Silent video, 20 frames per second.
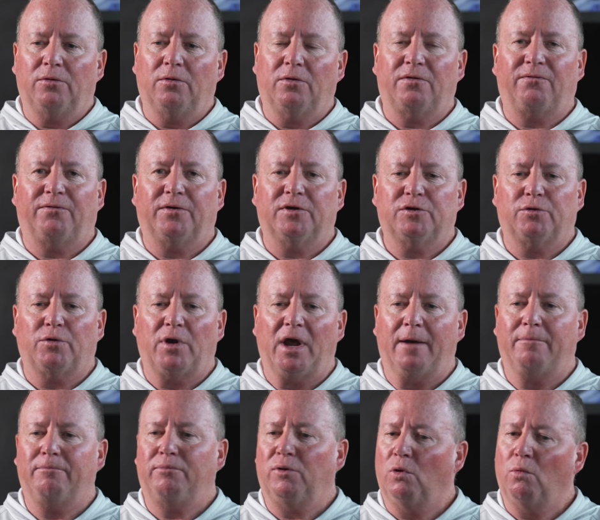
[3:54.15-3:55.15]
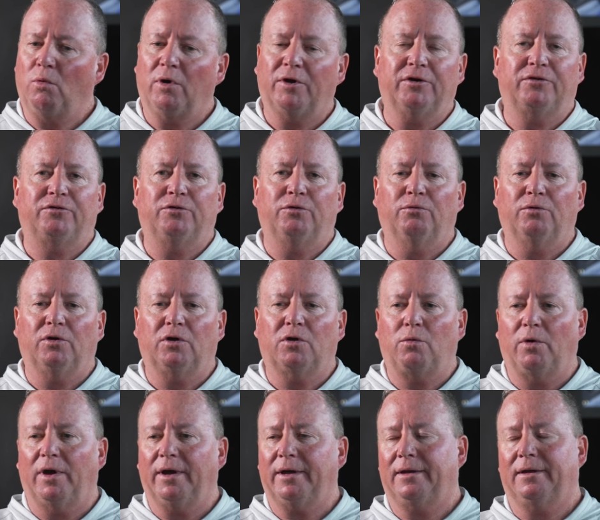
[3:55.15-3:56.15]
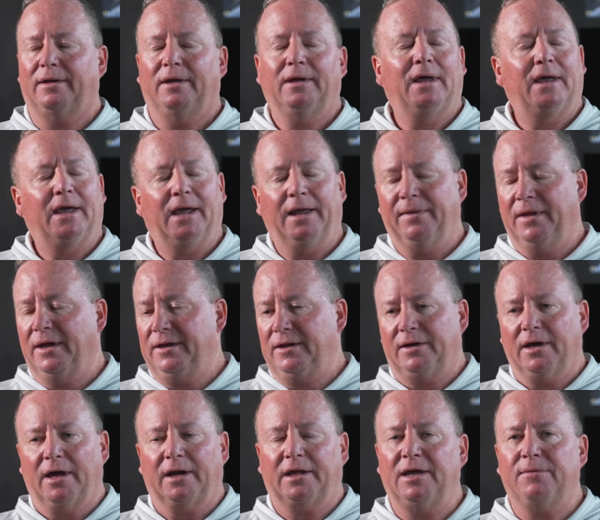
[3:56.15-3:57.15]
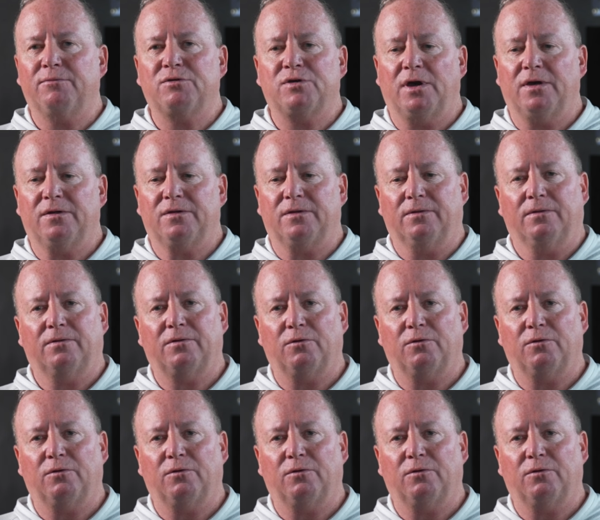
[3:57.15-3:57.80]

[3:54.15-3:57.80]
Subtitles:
those fish are at, pull one or two real quick, and then you got to keep chasing.